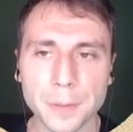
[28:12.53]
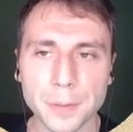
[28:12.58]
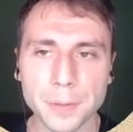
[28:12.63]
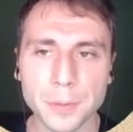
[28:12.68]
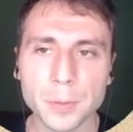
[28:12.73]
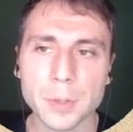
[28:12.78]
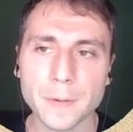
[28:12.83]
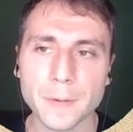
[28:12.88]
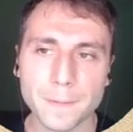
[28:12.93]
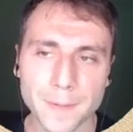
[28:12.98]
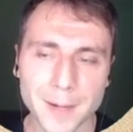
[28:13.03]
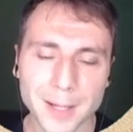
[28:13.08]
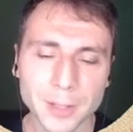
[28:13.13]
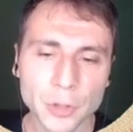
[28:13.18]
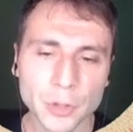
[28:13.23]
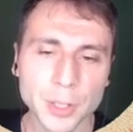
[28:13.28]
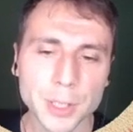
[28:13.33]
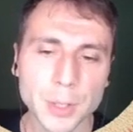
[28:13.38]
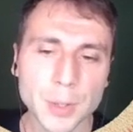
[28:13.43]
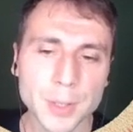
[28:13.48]
to the
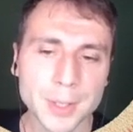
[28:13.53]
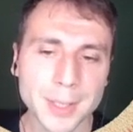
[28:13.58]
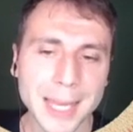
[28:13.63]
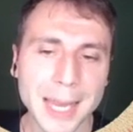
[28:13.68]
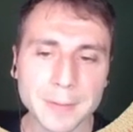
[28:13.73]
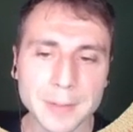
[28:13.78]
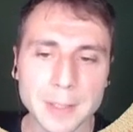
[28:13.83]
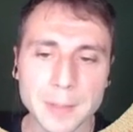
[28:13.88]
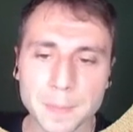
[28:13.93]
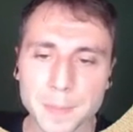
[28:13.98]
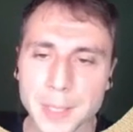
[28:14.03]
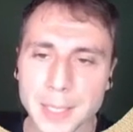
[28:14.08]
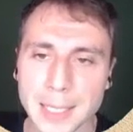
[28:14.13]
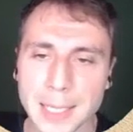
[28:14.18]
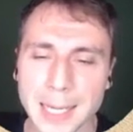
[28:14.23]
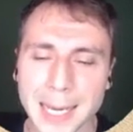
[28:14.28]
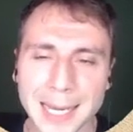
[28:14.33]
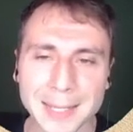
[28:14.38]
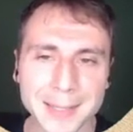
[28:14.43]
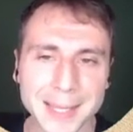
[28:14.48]
function using
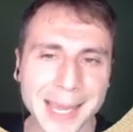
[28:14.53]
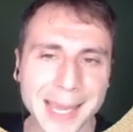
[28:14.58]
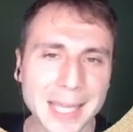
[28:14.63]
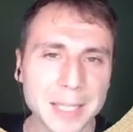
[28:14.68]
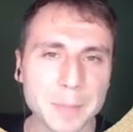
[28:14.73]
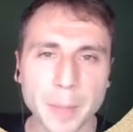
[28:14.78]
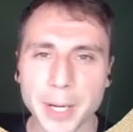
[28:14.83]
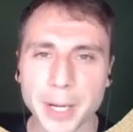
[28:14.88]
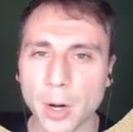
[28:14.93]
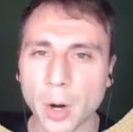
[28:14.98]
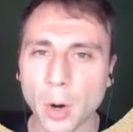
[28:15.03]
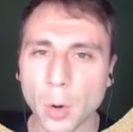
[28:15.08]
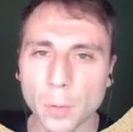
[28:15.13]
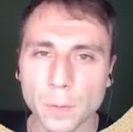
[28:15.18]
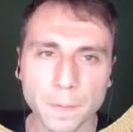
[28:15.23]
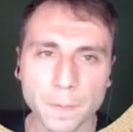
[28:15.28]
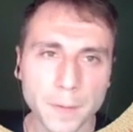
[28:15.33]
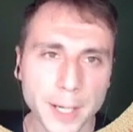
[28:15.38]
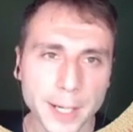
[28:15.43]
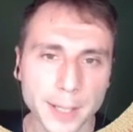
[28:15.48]
FTP and add my
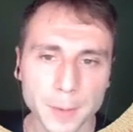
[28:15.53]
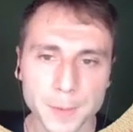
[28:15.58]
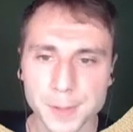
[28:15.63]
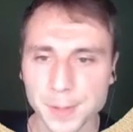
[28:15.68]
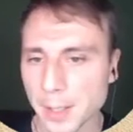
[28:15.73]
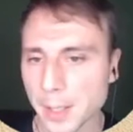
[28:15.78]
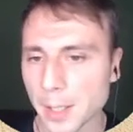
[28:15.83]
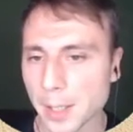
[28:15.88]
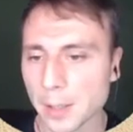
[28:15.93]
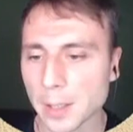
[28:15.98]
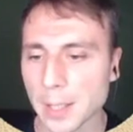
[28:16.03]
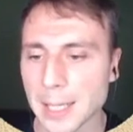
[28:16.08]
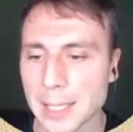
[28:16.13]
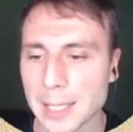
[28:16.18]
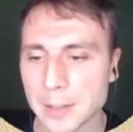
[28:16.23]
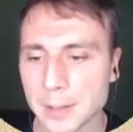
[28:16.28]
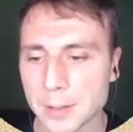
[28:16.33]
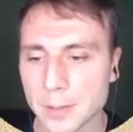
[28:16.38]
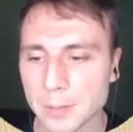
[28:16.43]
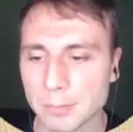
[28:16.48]
own files there
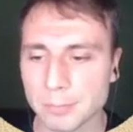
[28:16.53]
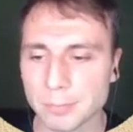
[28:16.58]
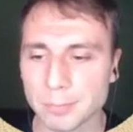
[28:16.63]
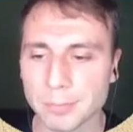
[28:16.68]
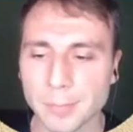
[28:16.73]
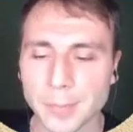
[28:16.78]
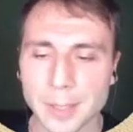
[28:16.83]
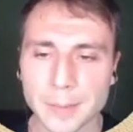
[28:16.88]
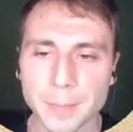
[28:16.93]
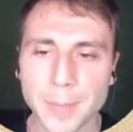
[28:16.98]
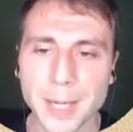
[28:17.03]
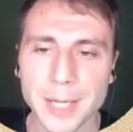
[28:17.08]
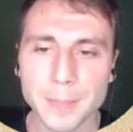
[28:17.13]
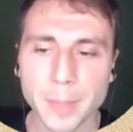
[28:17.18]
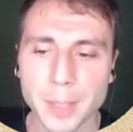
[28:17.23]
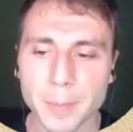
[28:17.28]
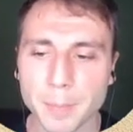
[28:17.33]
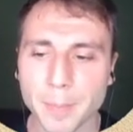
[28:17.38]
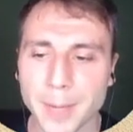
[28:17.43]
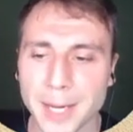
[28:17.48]
and make
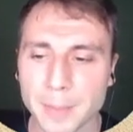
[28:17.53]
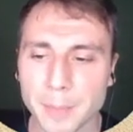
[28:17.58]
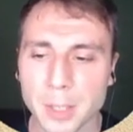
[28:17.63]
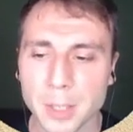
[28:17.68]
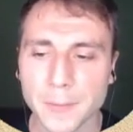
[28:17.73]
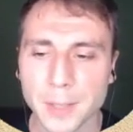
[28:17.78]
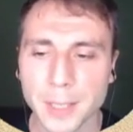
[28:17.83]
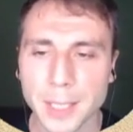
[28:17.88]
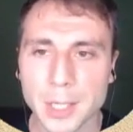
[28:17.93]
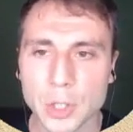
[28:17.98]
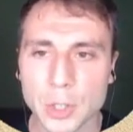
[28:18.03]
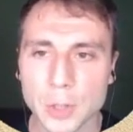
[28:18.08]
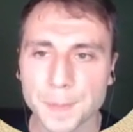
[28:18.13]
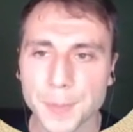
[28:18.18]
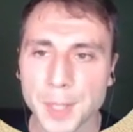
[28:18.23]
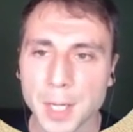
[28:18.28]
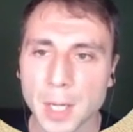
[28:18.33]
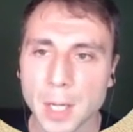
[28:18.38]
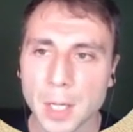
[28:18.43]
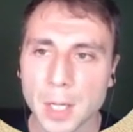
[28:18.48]
modification.
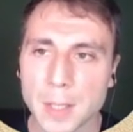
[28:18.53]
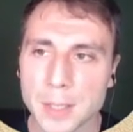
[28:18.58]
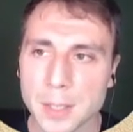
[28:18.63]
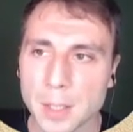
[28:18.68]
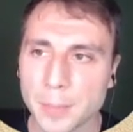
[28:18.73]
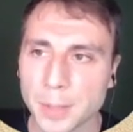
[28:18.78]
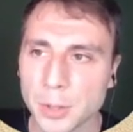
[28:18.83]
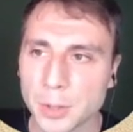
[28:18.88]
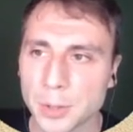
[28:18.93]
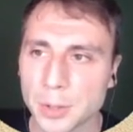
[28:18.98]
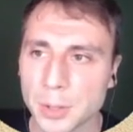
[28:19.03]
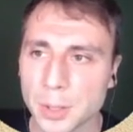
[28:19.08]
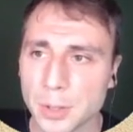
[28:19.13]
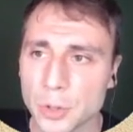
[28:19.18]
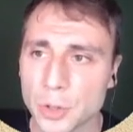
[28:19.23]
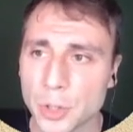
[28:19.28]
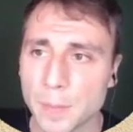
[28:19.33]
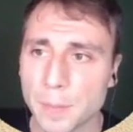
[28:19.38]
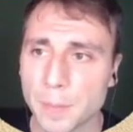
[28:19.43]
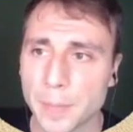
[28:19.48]
So I'm gonna
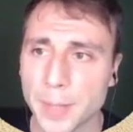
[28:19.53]
jump